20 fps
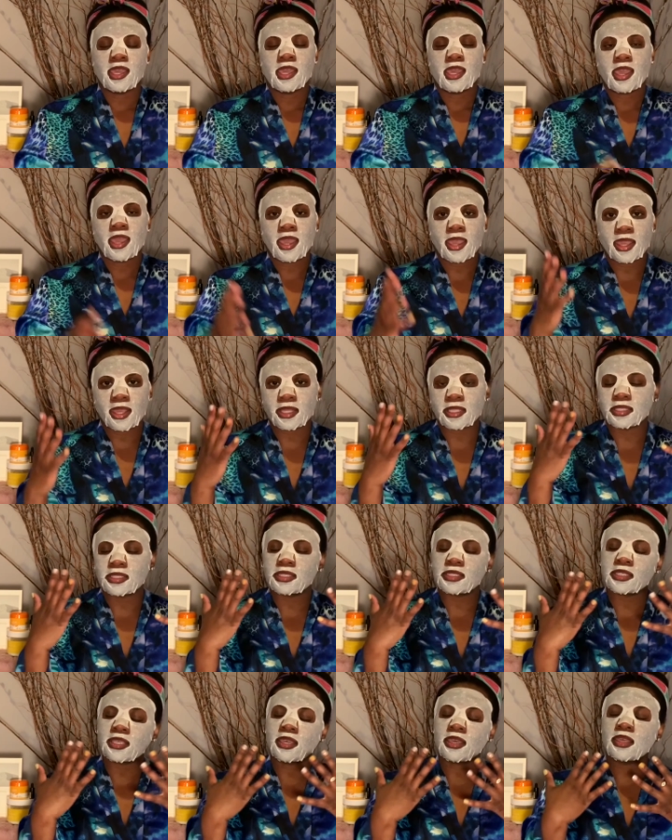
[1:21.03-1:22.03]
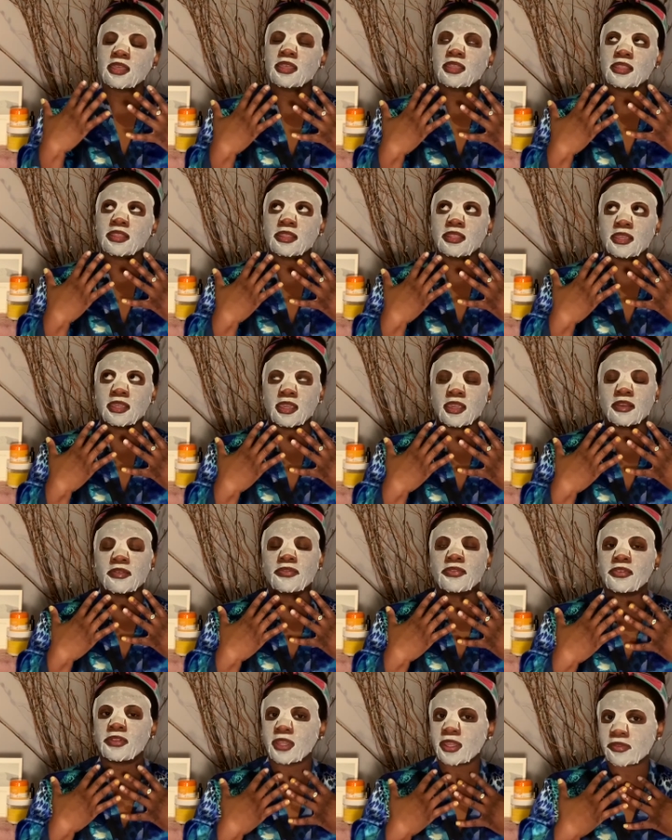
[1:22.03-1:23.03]
Hence the
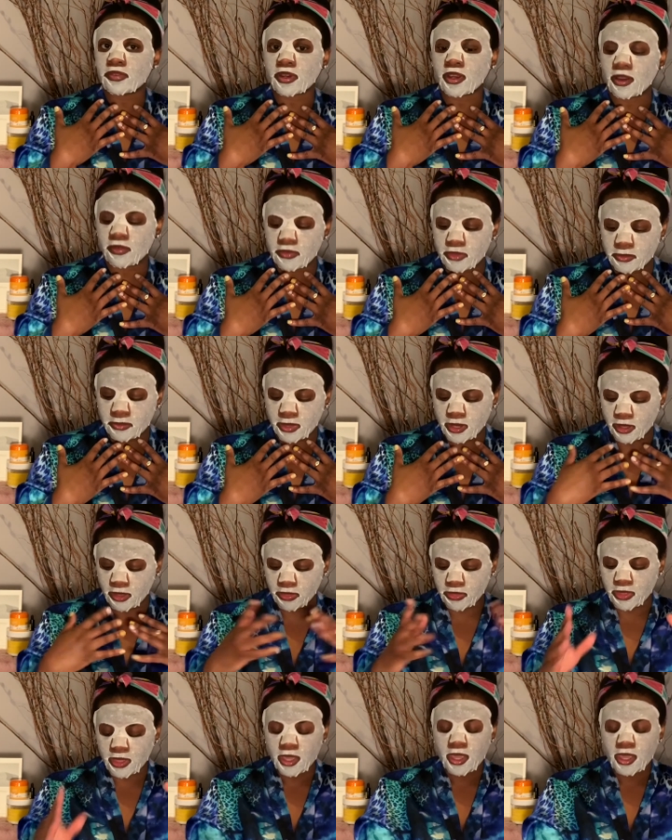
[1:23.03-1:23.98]
flavor of the month.